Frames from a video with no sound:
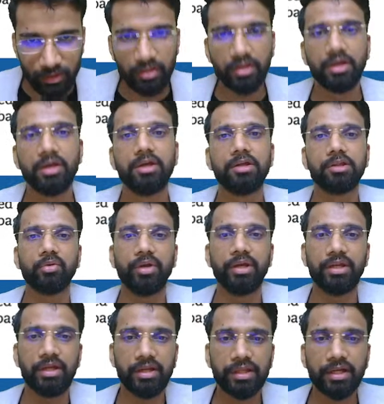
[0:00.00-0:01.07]
Okay. So
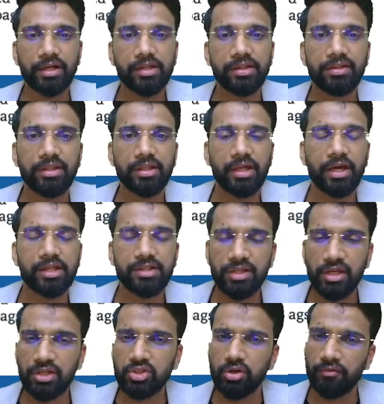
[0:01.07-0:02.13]
in insects, the
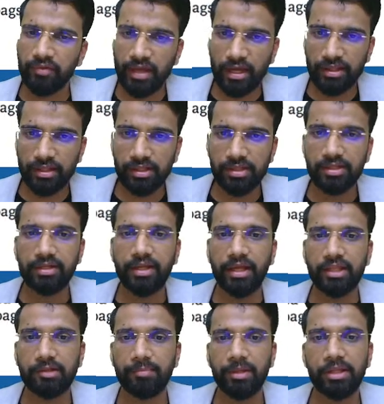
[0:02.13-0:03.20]
exchange of gases
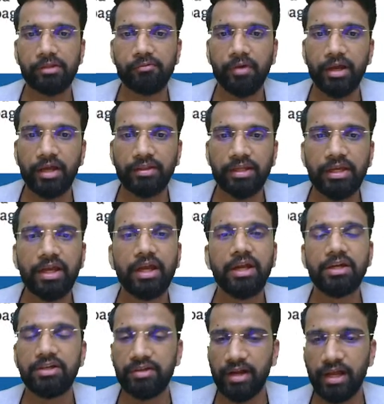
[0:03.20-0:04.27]
takes place via the
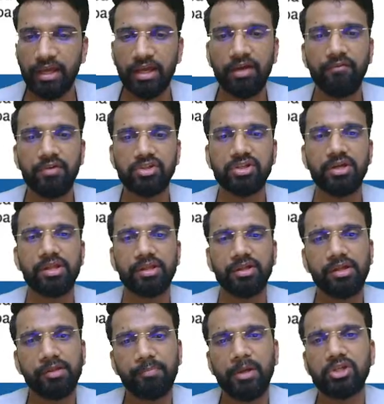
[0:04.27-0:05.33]
trachea, which is
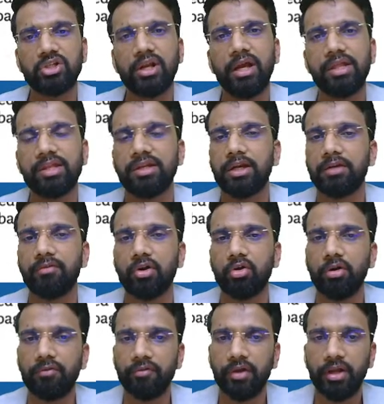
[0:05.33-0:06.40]
a specialized
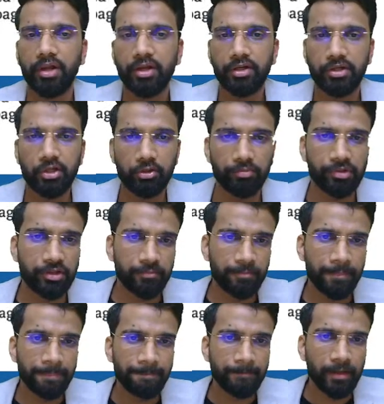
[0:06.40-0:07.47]
network of tubes.
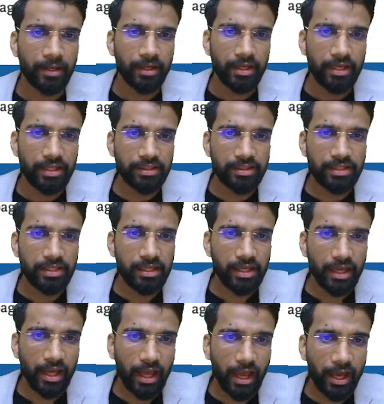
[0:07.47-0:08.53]
In the
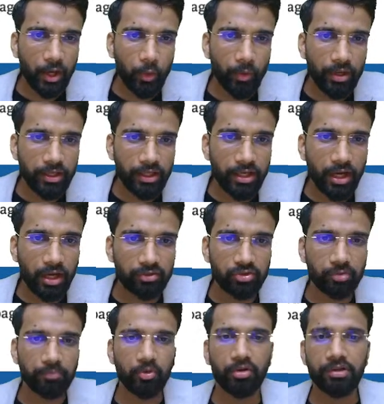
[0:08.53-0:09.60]
aquatic
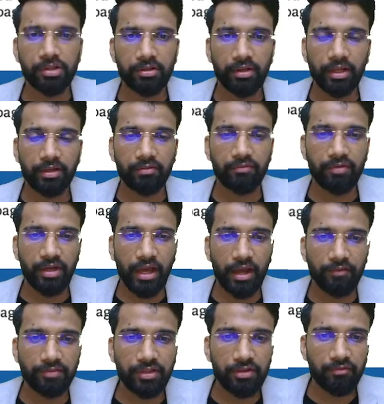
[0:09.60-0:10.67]
arthropods, like we
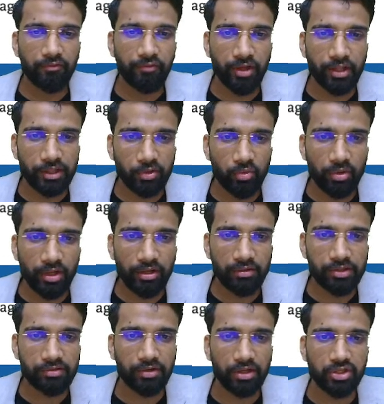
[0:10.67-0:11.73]
have the vascular
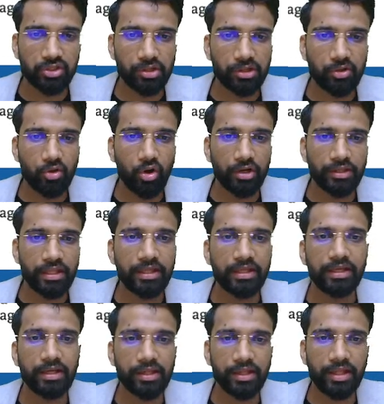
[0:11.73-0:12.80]
structures called the
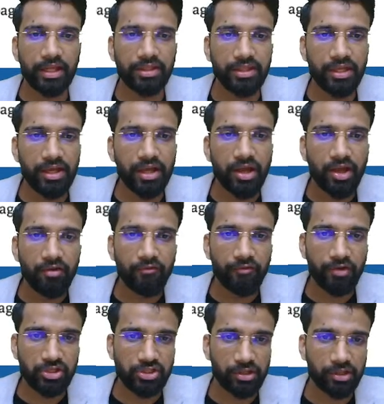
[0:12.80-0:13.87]
gills in the
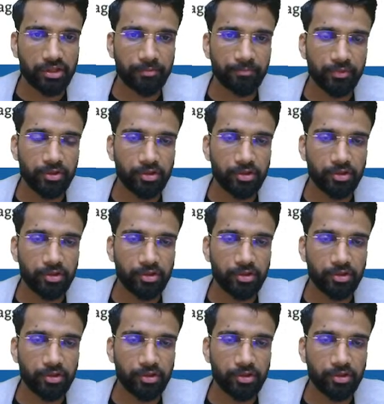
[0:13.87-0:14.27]
fishes.